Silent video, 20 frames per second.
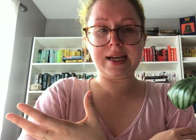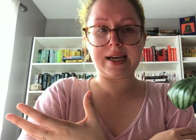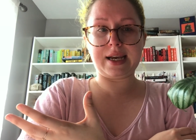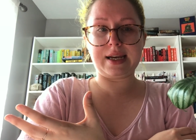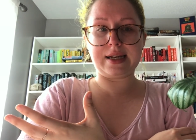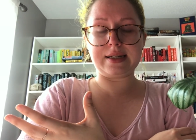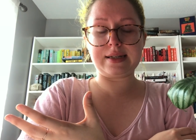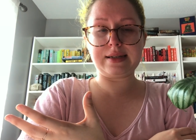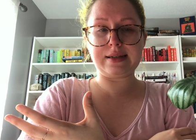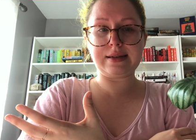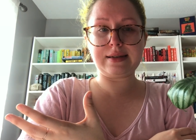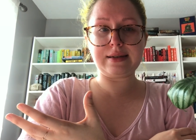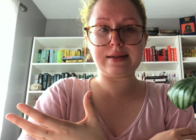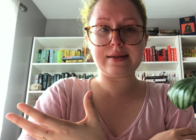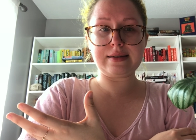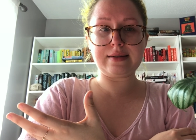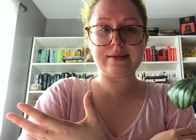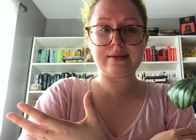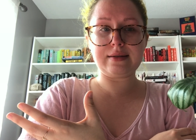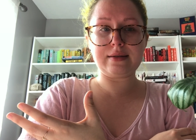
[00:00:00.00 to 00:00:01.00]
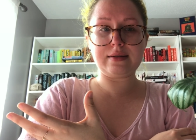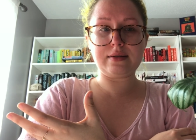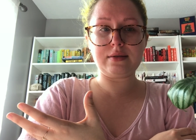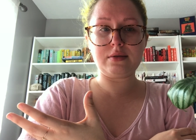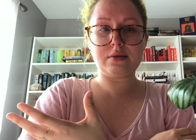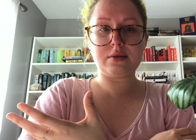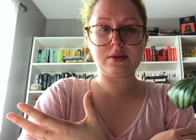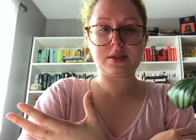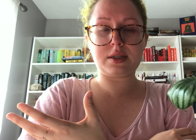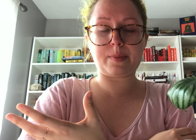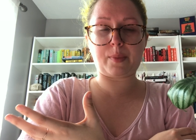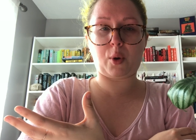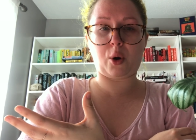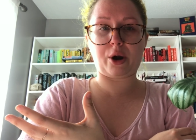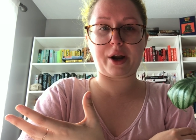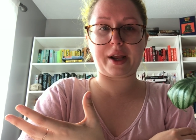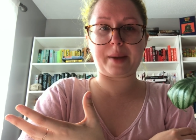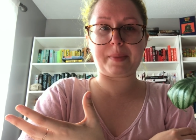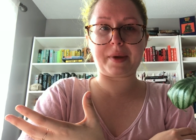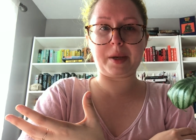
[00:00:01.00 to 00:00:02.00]
It's
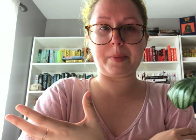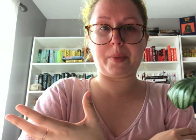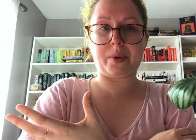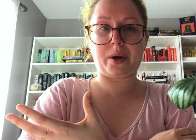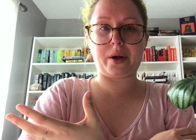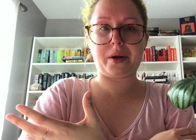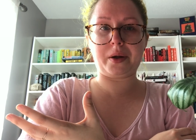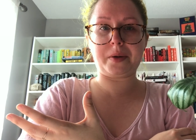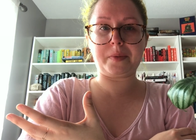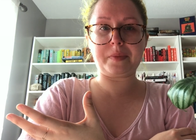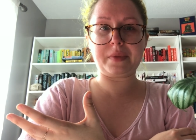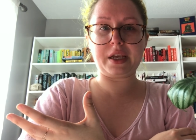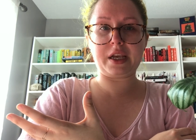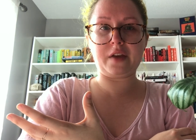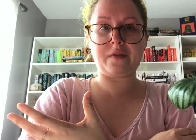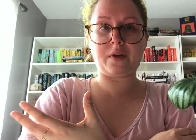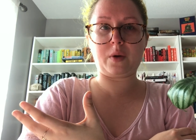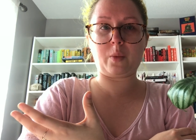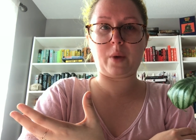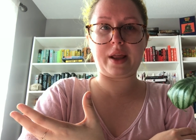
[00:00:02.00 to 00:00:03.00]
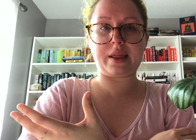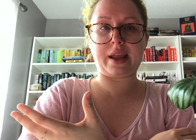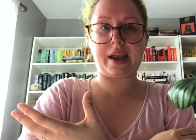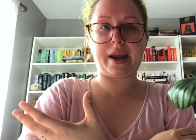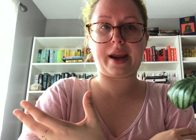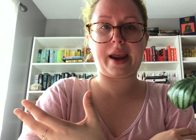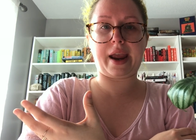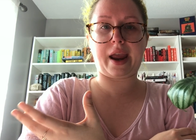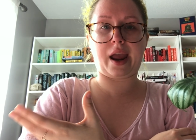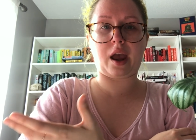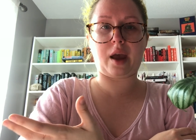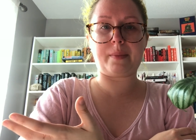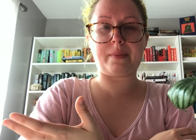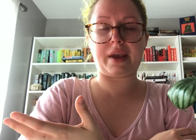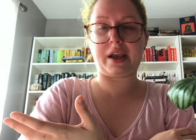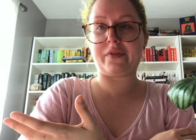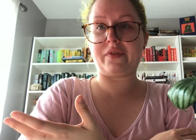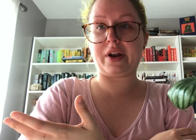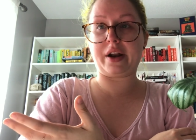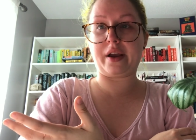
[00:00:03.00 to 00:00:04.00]
supporting people even when they can't
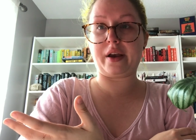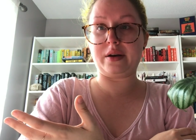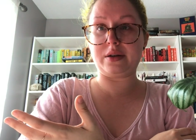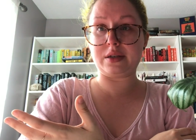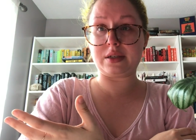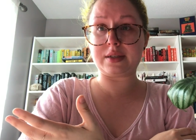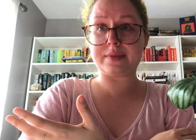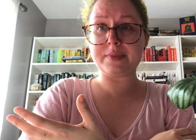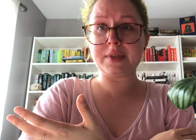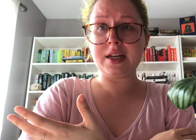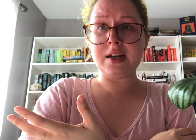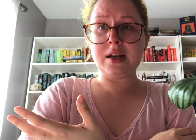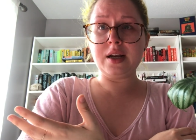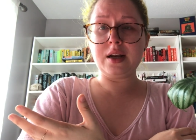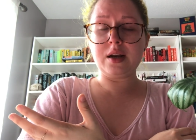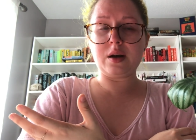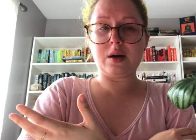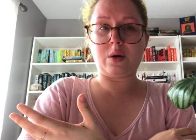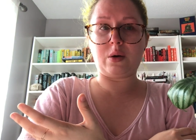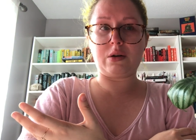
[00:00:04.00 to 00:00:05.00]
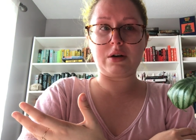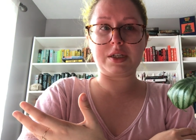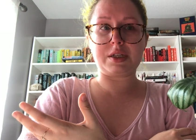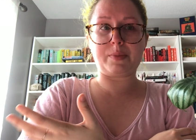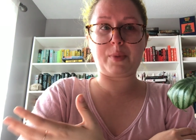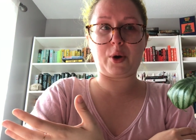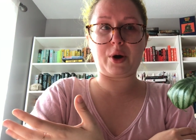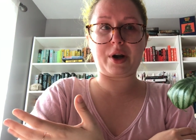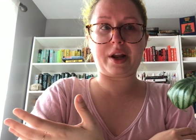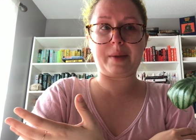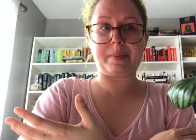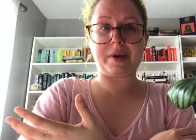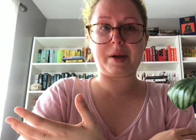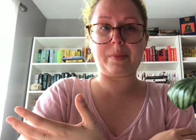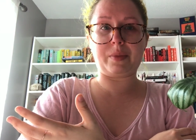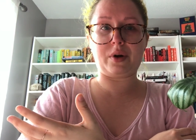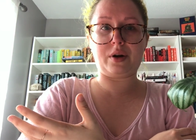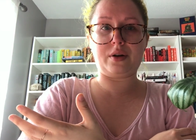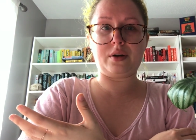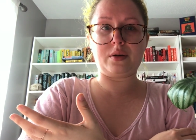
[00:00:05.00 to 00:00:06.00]
make videos or supporting
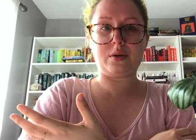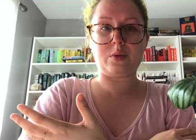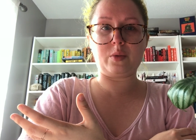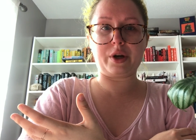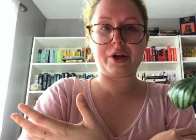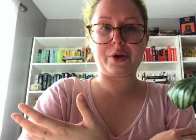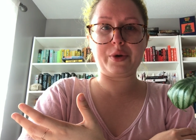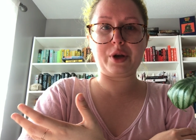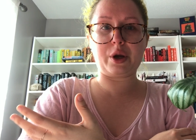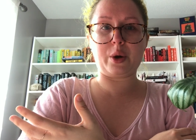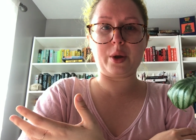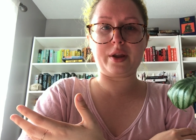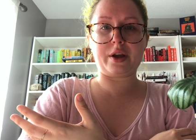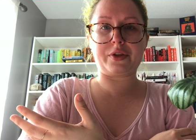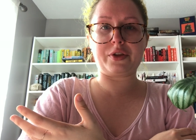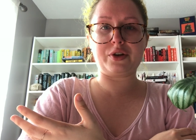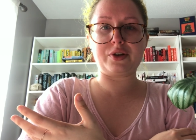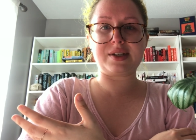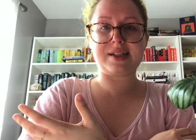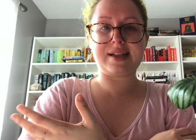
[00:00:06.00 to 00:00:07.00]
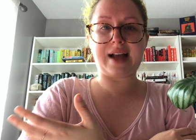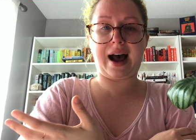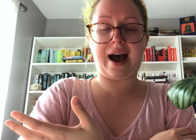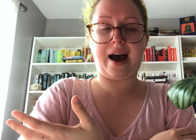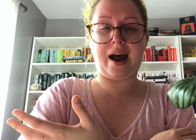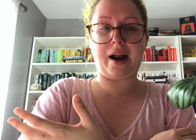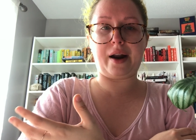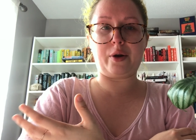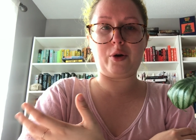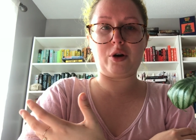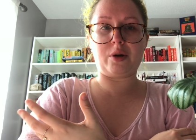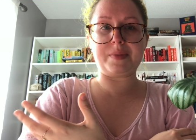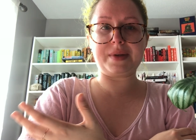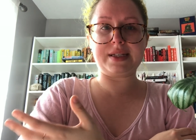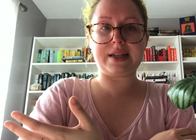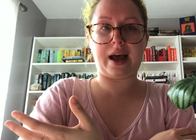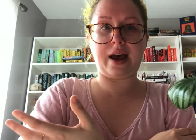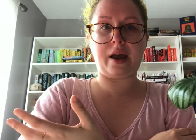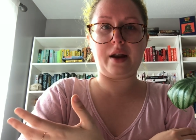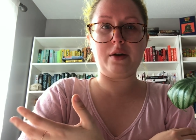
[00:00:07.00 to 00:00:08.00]
people when you know that they're sad or
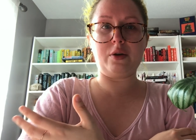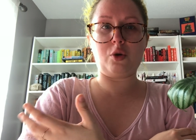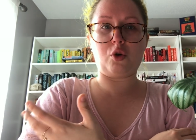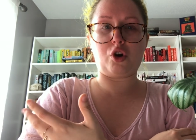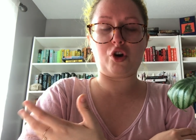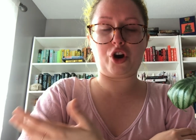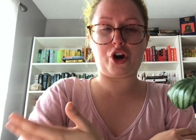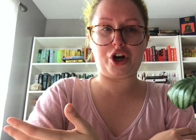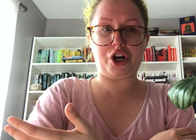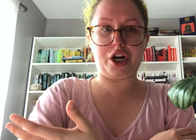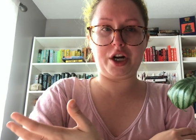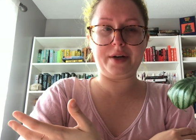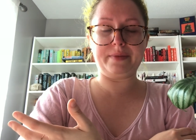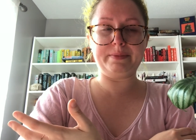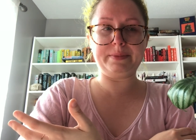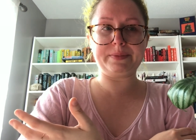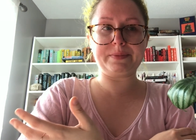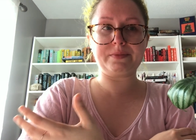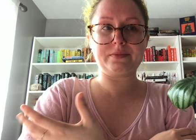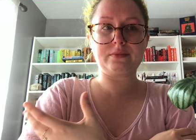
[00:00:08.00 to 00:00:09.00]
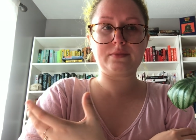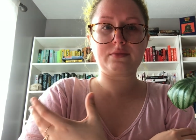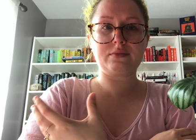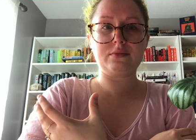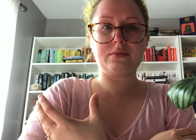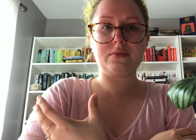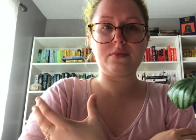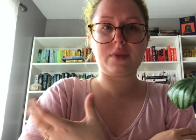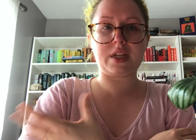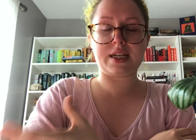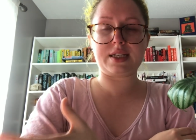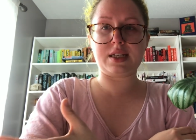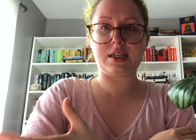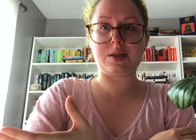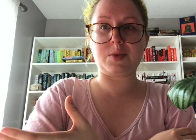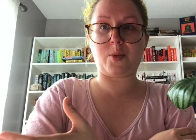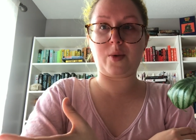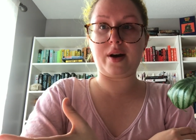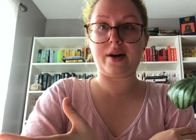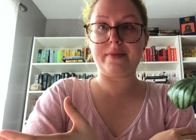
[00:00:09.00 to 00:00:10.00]
upset or hurt. This
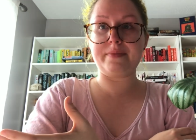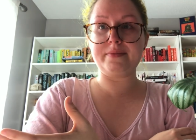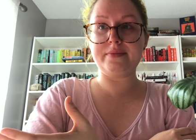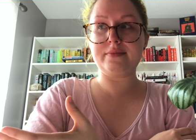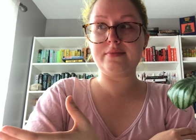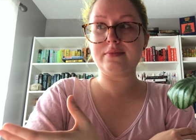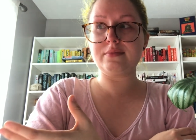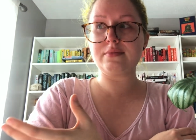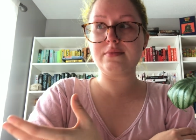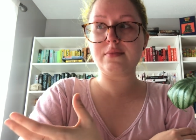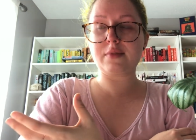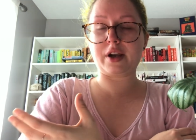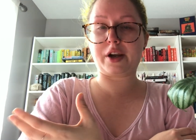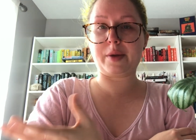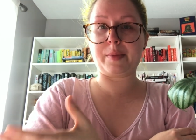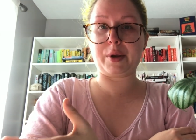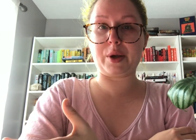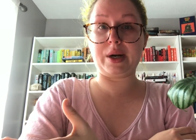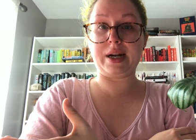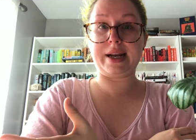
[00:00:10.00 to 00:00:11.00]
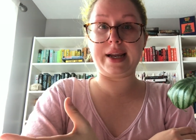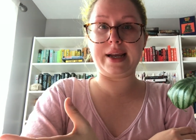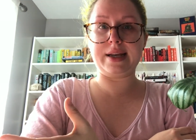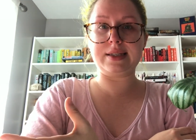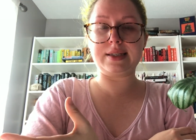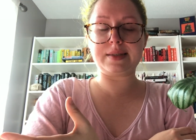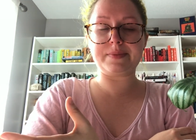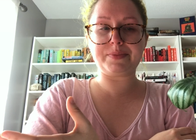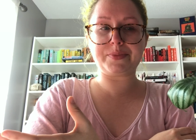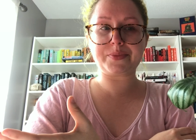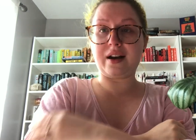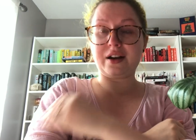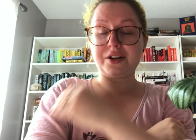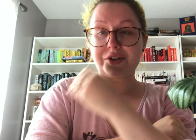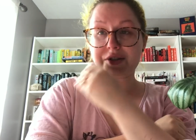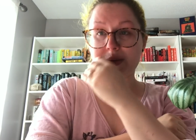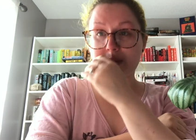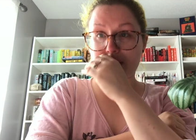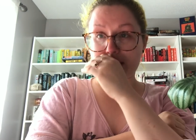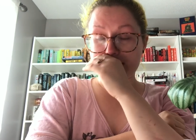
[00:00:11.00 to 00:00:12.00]
is what the community is. I
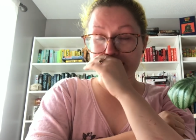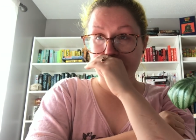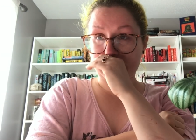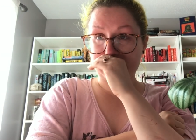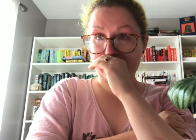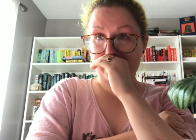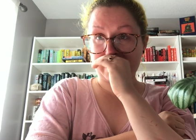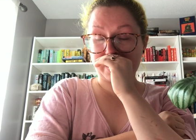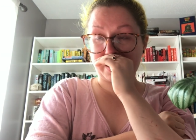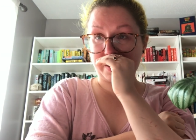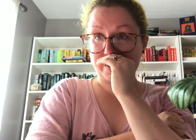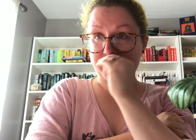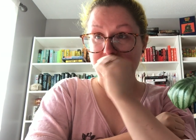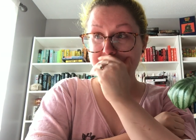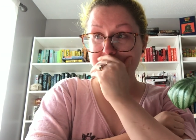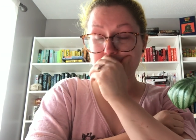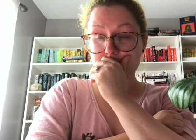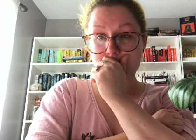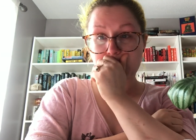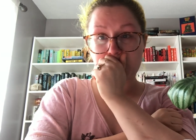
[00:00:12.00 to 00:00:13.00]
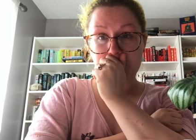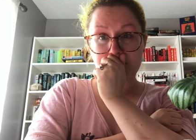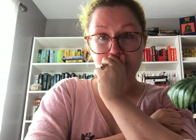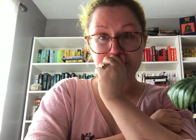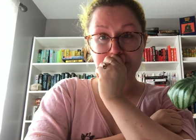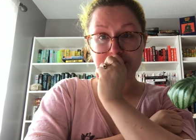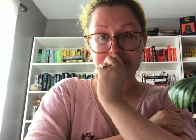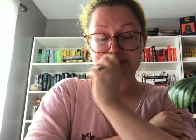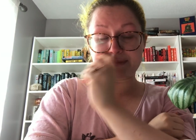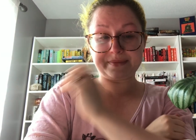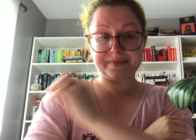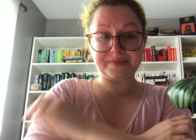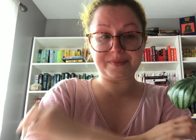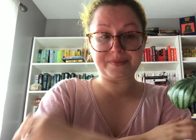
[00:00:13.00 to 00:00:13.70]
just want to say thank you. Um,